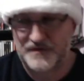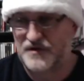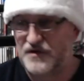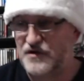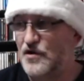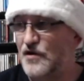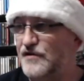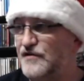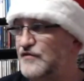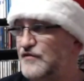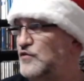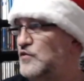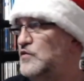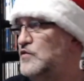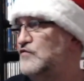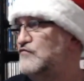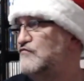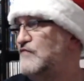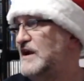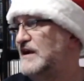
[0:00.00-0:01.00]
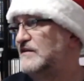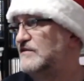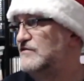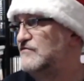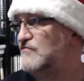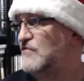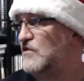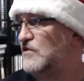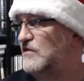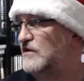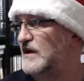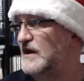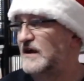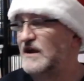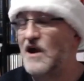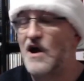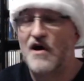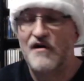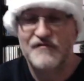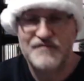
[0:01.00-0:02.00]
God of War Ragnarok. I
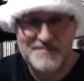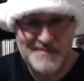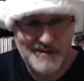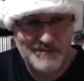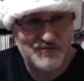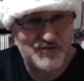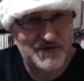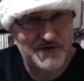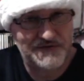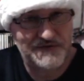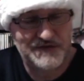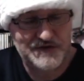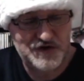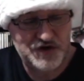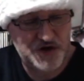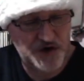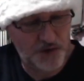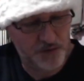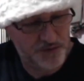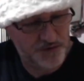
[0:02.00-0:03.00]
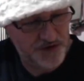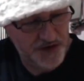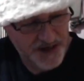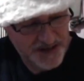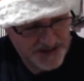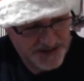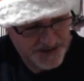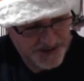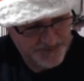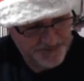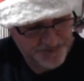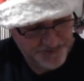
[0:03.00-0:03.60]
can't remember if I showed that.